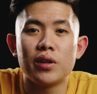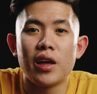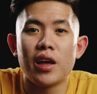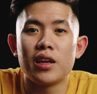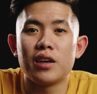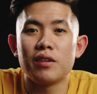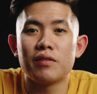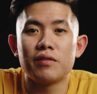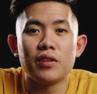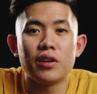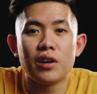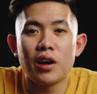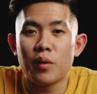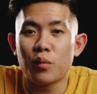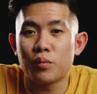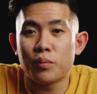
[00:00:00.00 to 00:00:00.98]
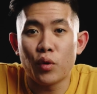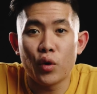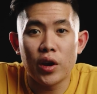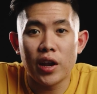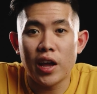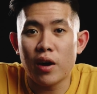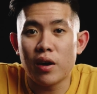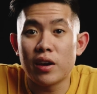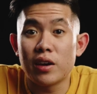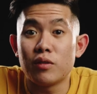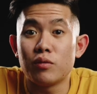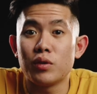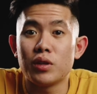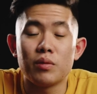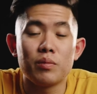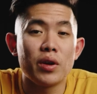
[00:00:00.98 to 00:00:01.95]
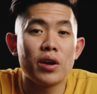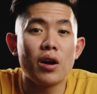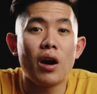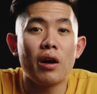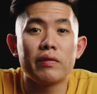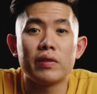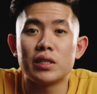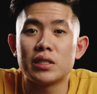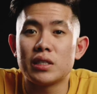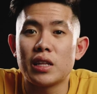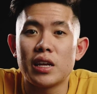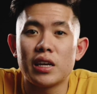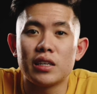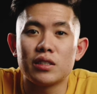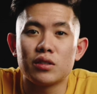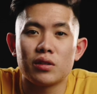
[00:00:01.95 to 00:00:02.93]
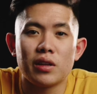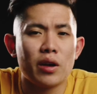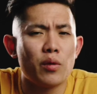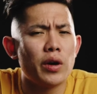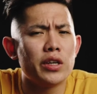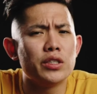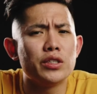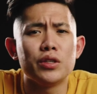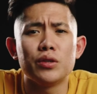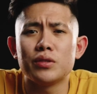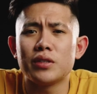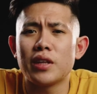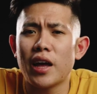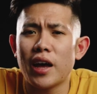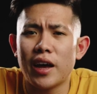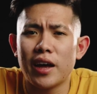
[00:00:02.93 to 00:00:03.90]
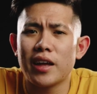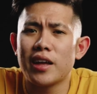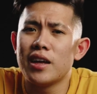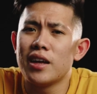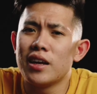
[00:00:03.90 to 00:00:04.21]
And if they're not pointing out any really big obvious things, or like, why'd you use that,